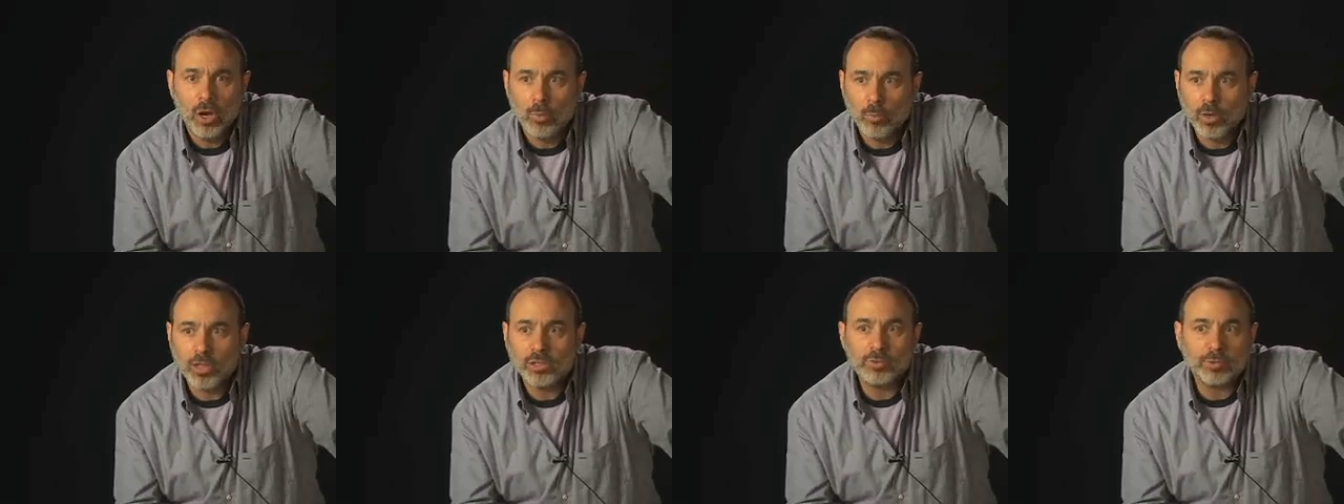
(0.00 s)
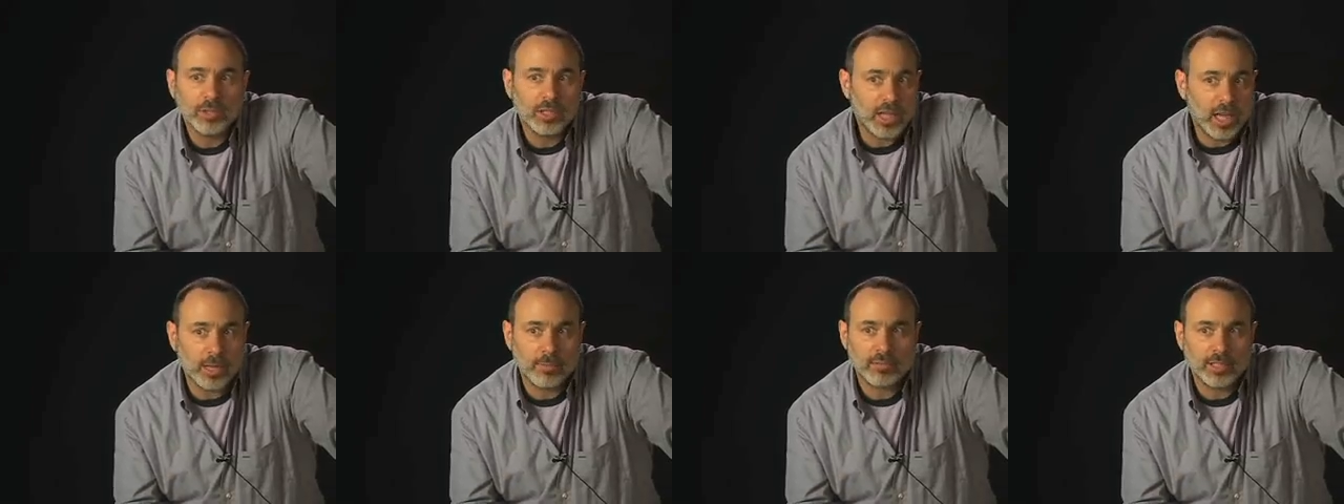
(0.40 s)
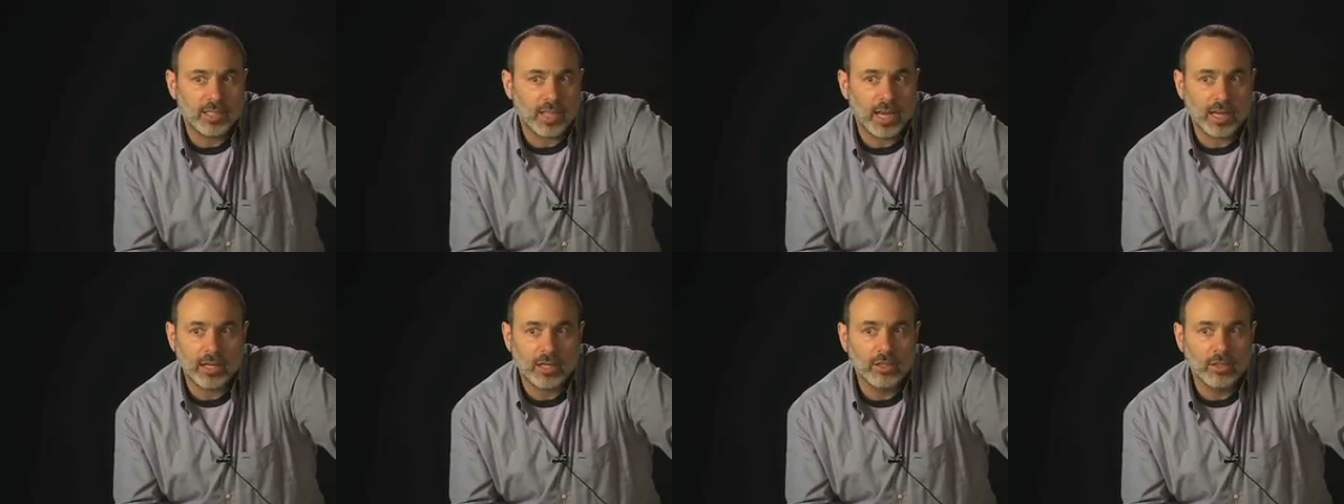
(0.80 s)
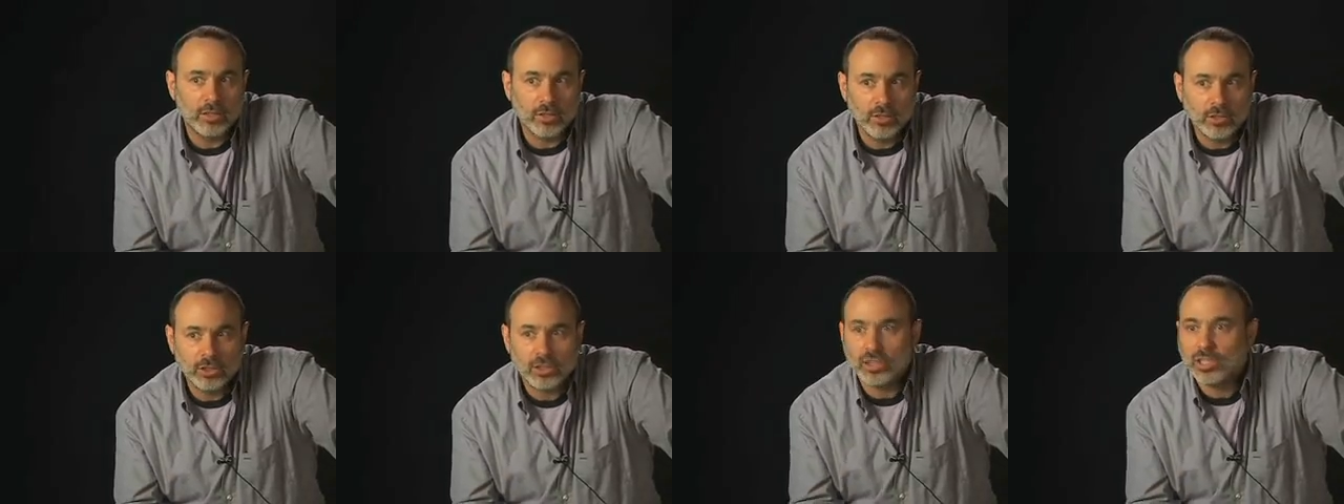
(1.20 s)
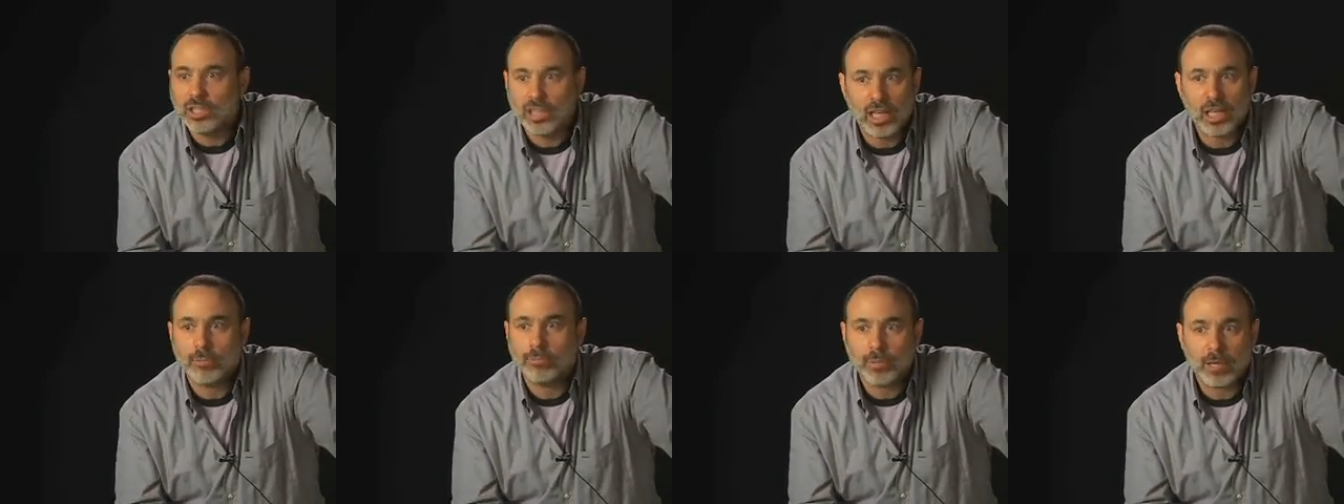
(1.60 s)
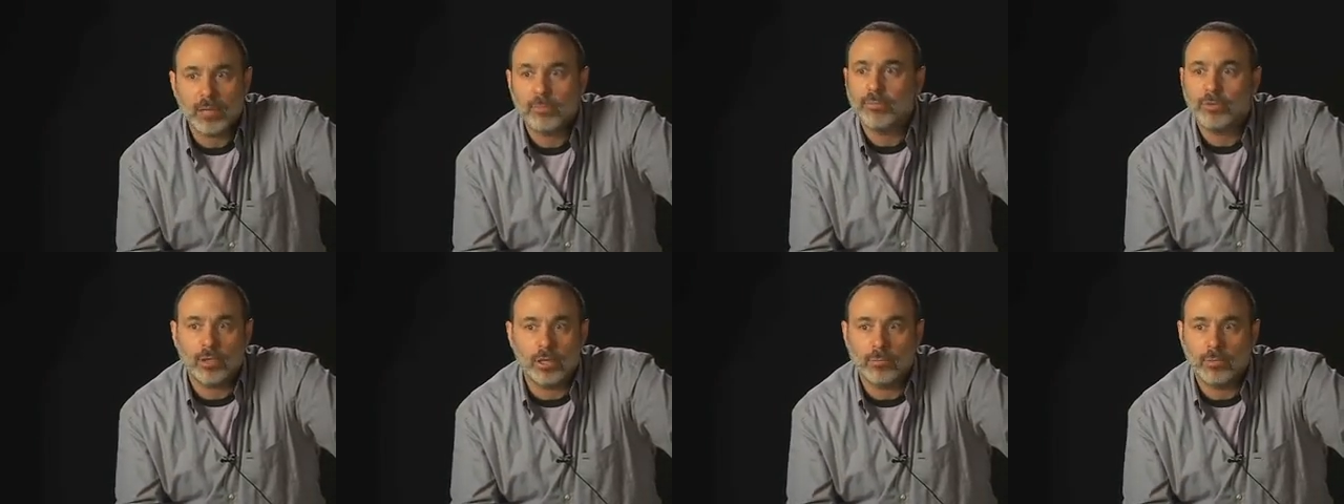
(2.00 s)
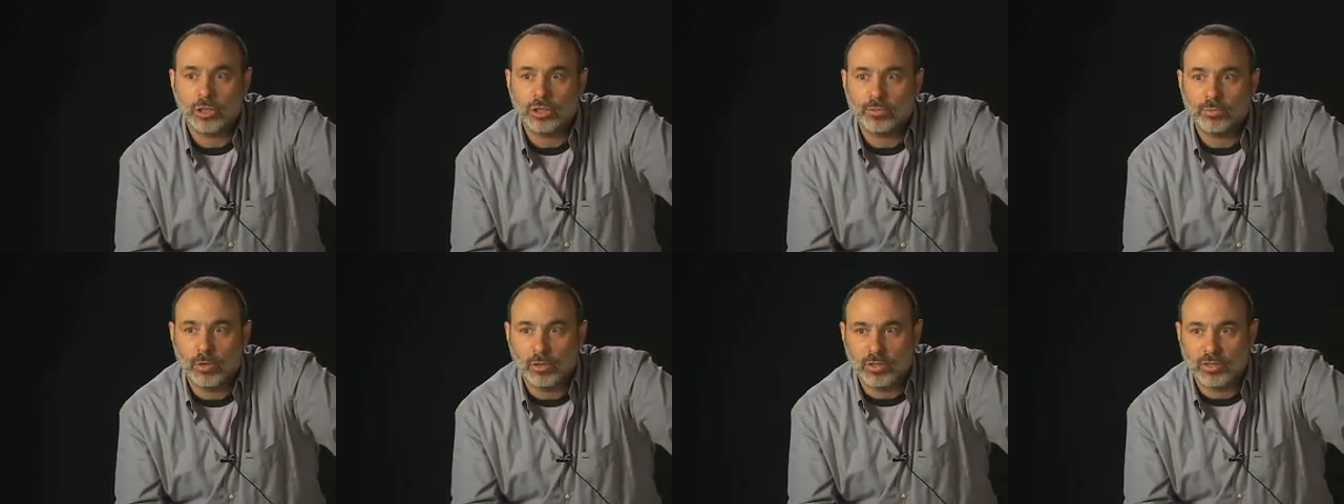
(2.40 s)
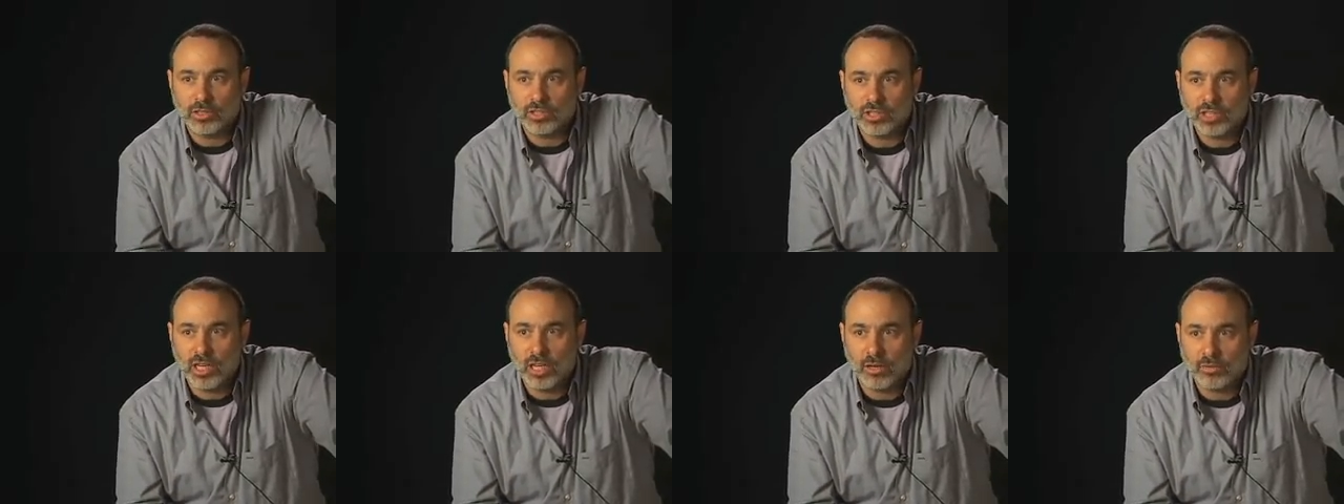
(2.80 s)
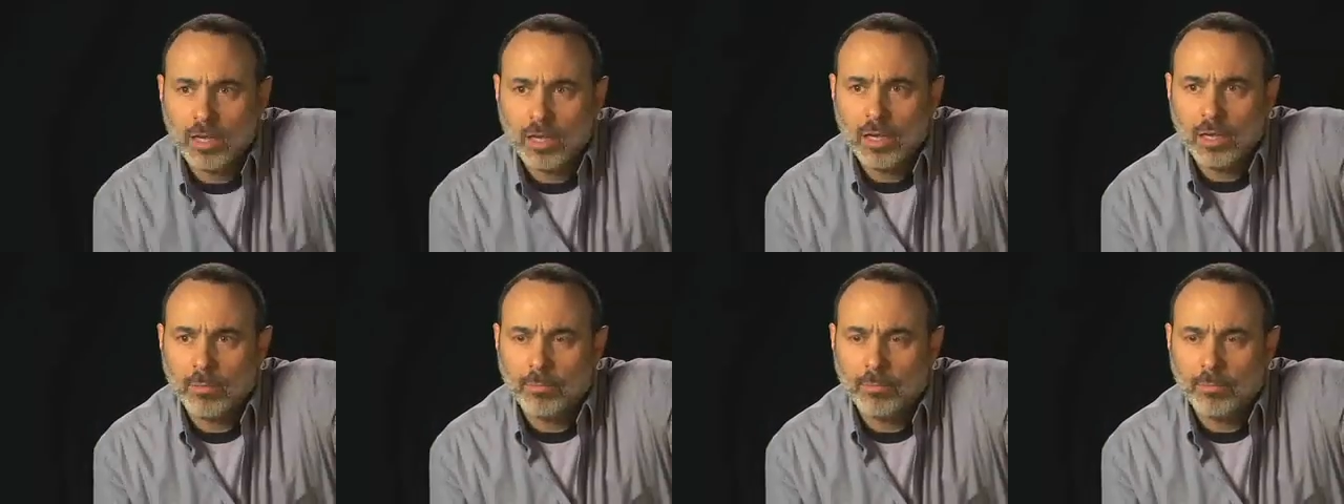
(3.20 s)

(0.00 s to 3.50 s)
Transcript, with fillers: Once we came to that conclusion, the campaign pretty much wrote itself